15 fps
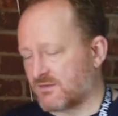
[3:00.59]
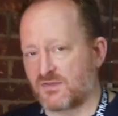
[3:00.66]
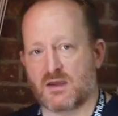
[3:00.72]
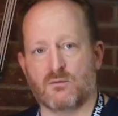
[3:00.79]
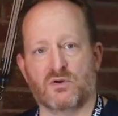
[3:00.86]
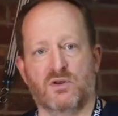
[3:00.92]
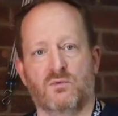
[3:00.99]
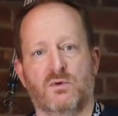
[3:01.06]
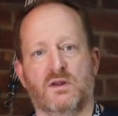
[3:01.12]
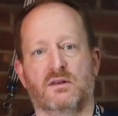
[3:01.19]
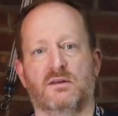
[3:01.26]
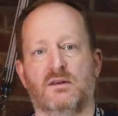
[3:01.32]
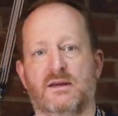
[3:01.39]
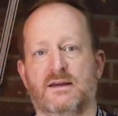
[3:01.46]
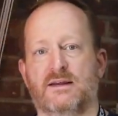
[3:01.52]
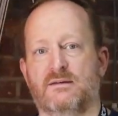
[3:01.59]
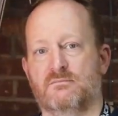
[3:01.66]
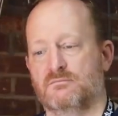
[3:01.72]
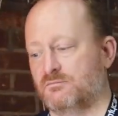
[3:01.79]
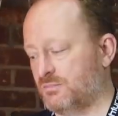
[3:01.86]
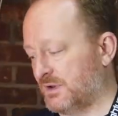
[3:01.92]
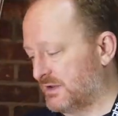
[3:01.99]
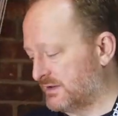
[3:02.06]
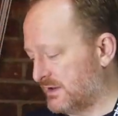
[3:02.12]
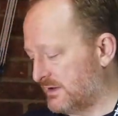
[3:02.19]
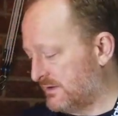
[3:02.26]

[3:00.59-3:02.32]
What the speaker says: of that what you will, but